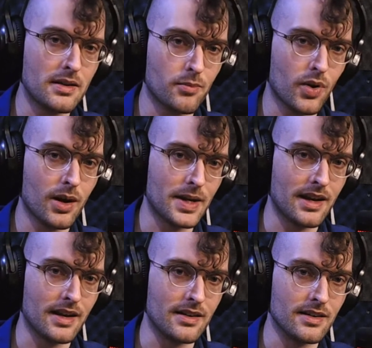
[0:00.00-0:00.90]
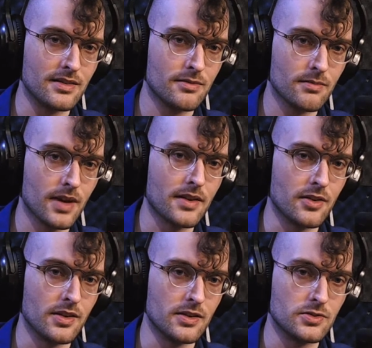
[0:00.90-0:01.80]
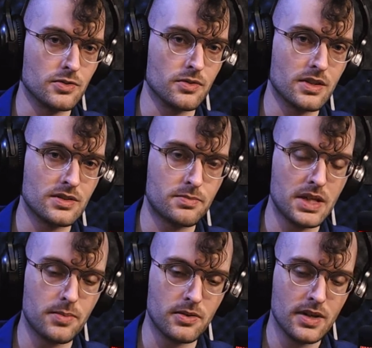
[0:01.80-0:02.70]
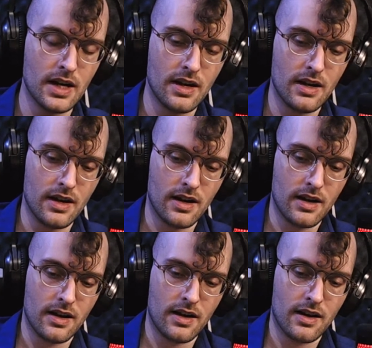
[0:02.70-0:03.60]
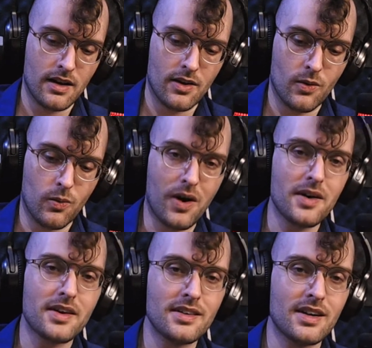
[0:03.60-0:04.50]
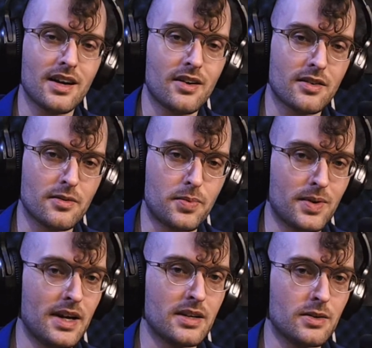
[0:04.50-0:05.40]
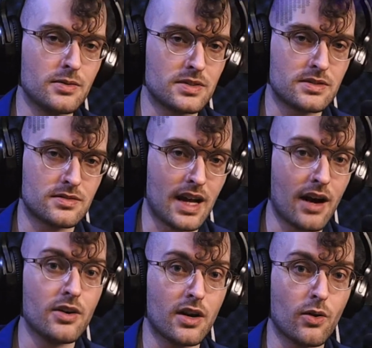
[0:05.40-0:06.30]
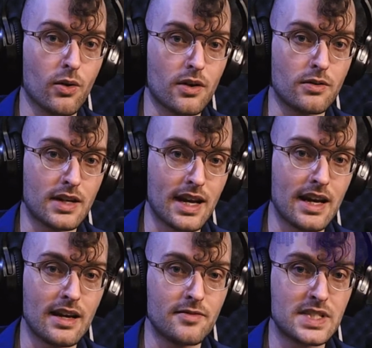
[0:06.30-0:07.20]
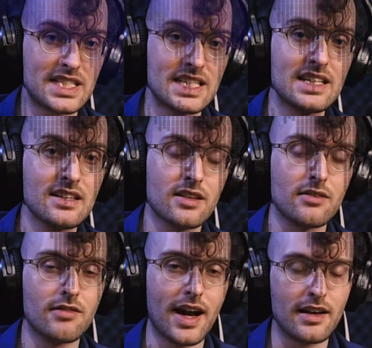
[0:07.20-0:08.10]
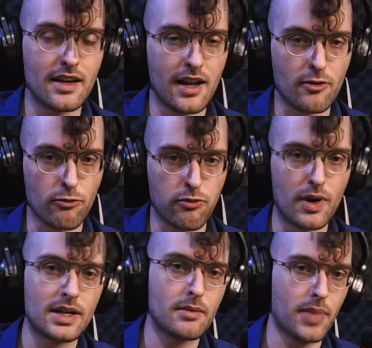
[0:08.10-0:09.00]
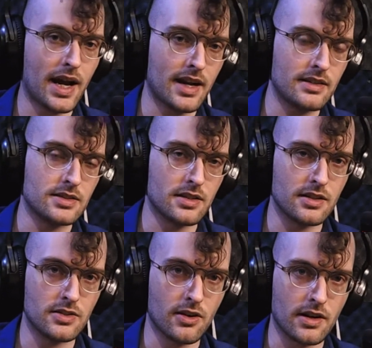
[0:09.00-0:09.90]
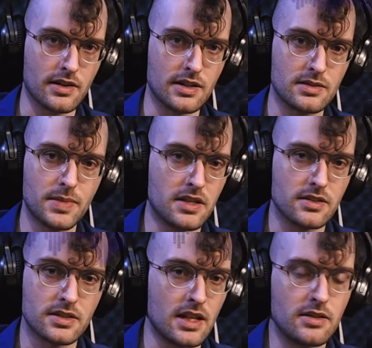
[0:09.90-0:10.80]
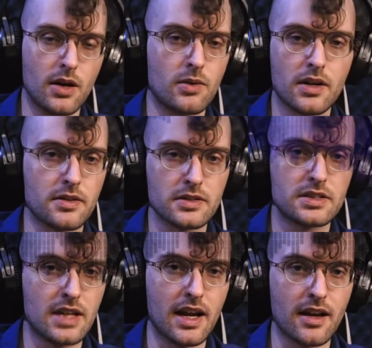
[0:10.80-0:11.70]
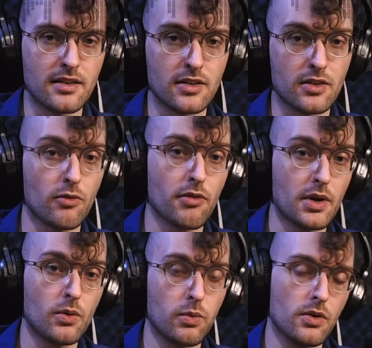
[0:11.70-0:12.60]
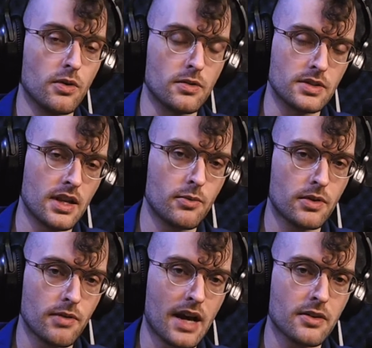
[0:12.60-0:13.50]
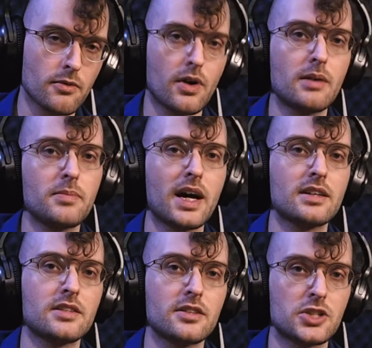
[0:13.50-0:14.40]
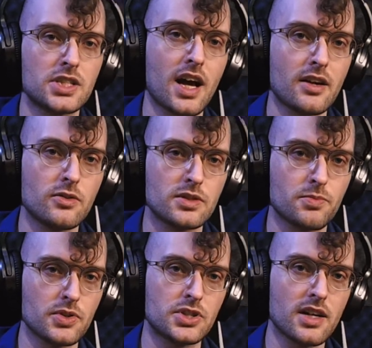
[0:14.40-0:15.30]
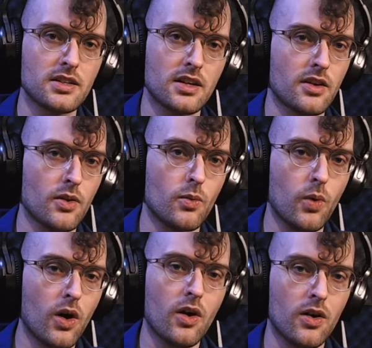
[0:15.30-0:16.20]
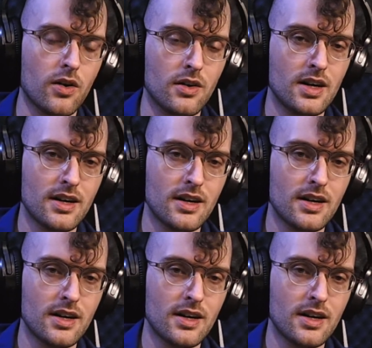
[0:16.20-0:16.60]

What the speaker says: propaganda rather than the truth. It's people walking out of Plato's allegorical cave, seeing the light and running back into the darkness because they don't understand the real world. They would rather run back to the shadows projected on the wall